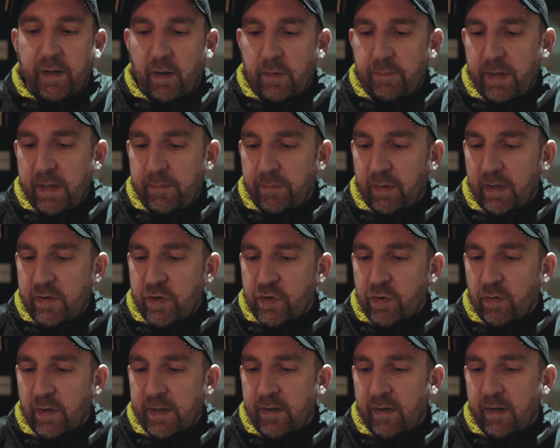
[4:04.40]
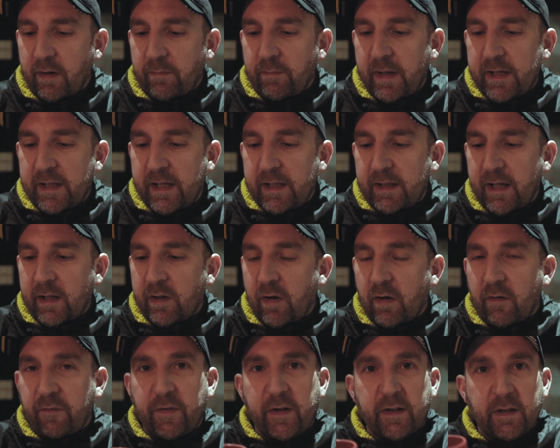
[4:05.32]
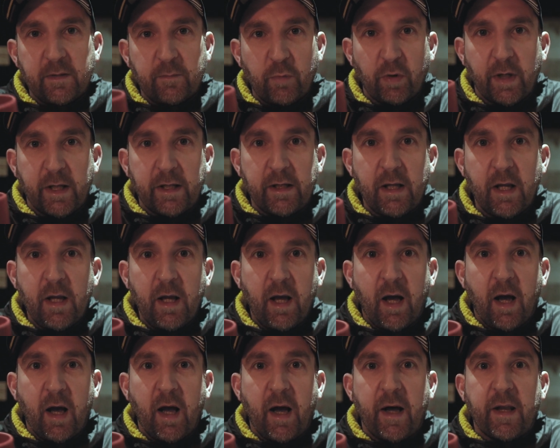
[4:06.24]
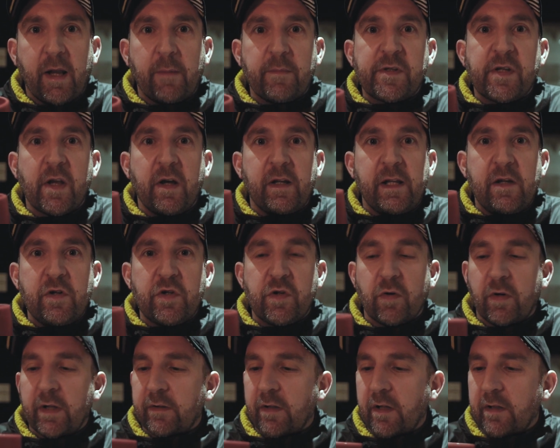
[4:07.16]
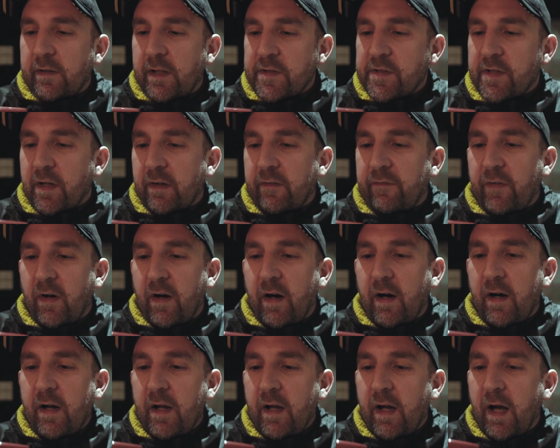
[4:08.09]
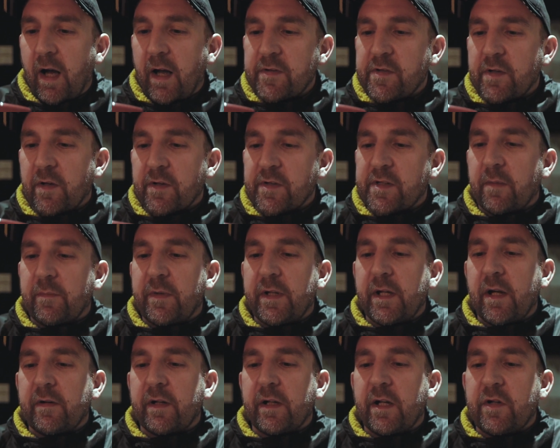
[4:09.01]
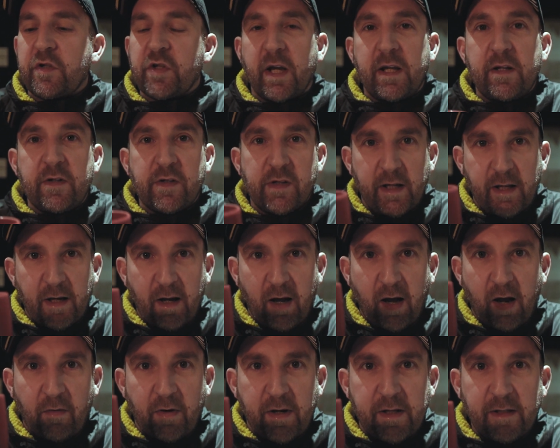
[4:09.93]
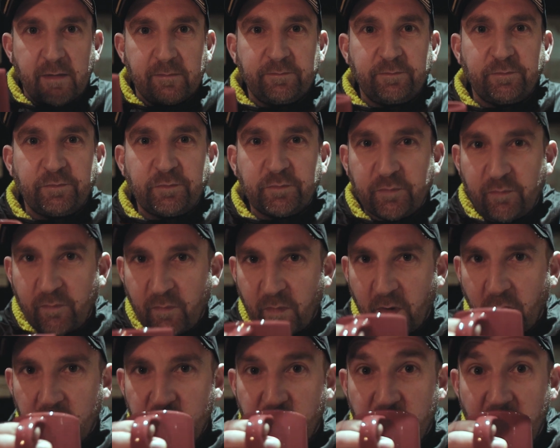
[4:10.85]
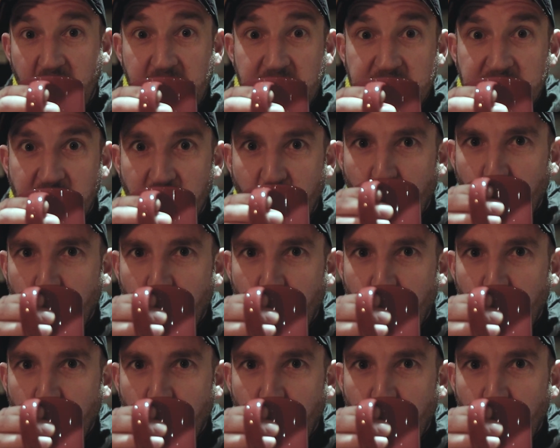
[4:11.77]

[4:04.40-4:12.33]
know people enjoy, kind of making their coffee in the morning, and I'm certainly enjoying doing this so far. It's not something I'm going to change in a hurry. Cheers.